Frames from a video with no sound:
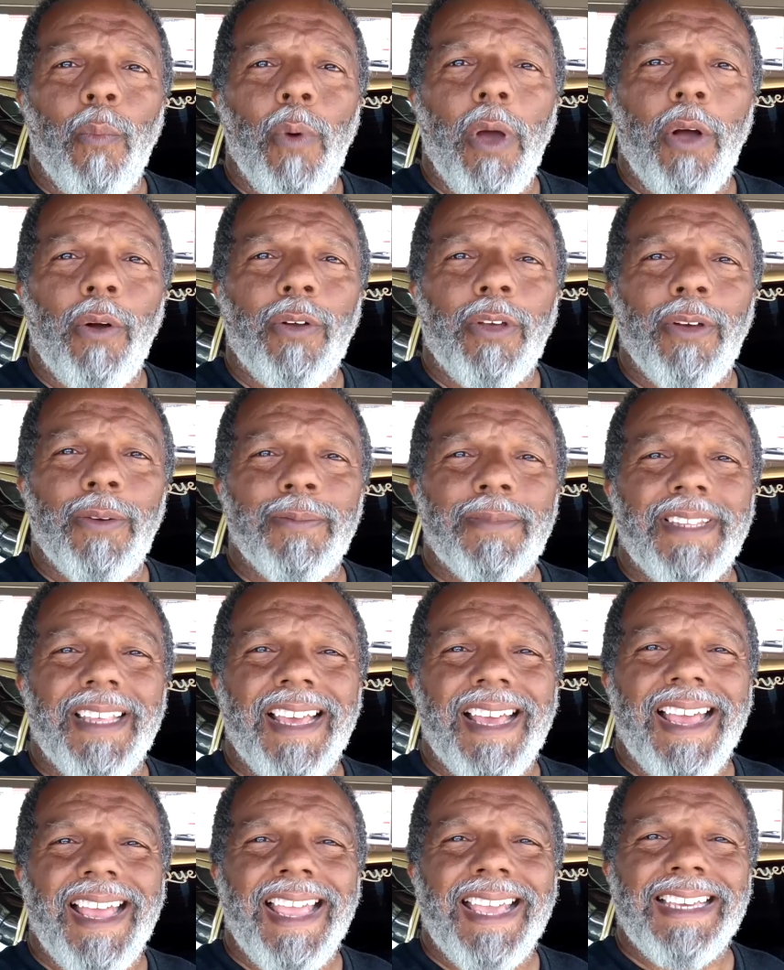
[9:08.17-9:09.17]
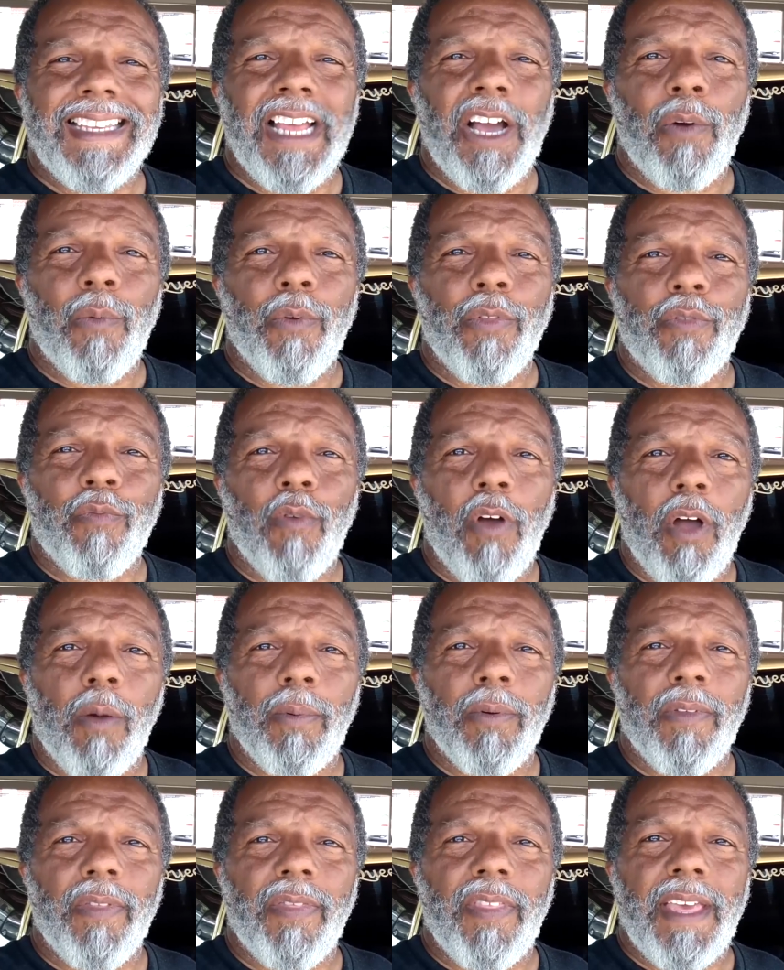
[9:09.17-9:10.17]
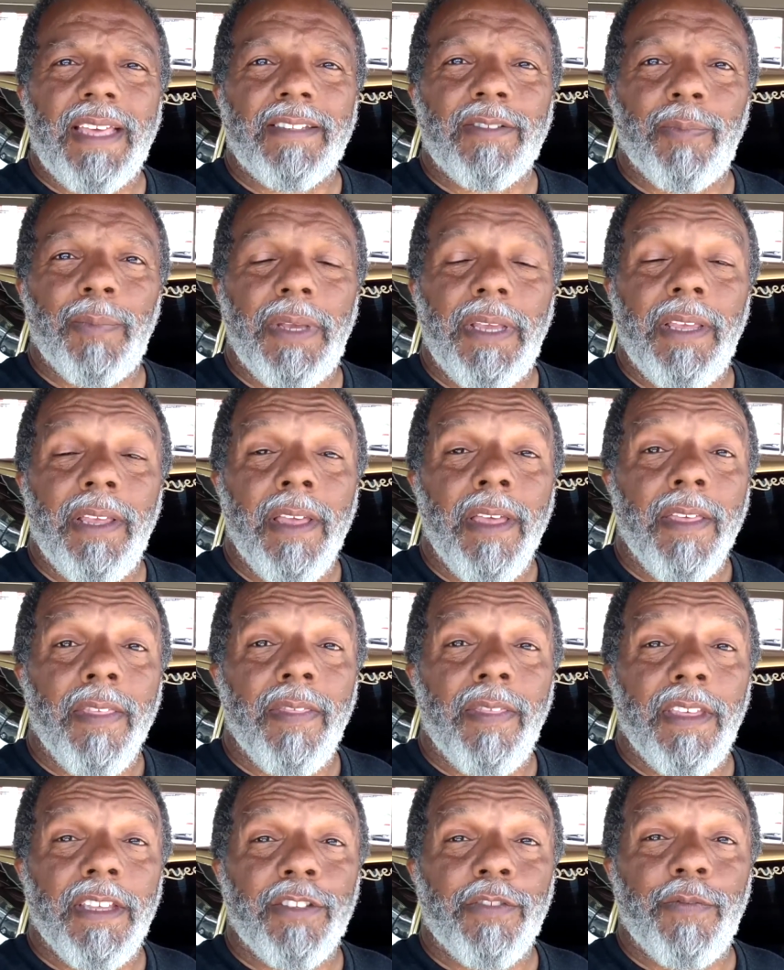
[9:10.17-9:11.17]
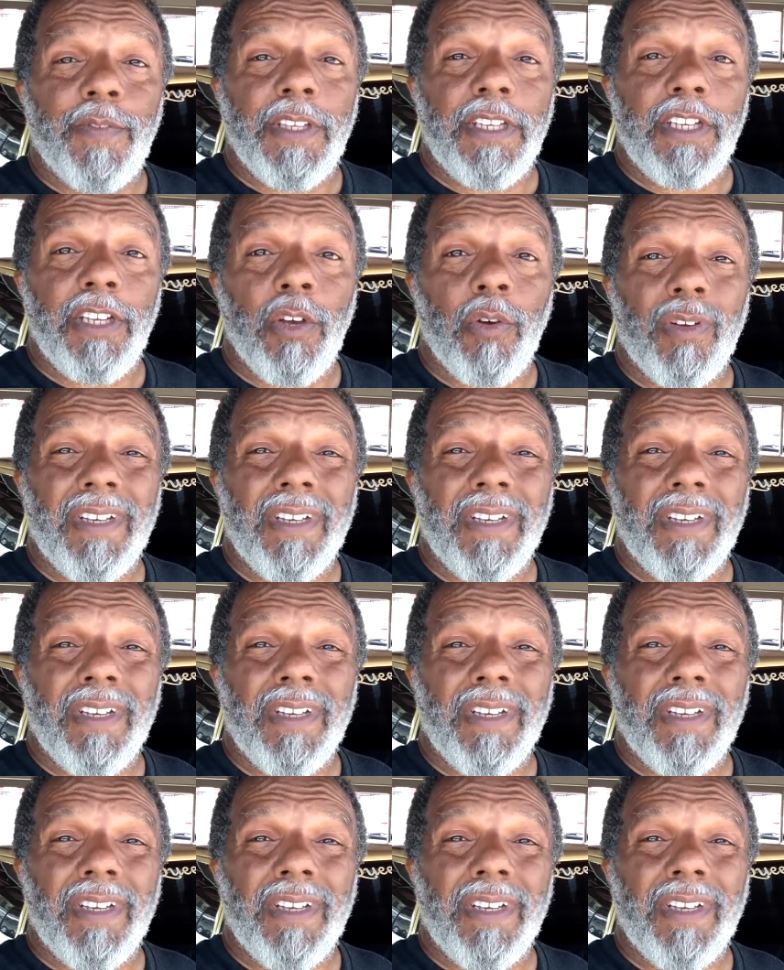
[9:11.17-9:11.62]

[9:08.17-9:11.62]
Welcome to Hanging Out with Robert. That's me. This video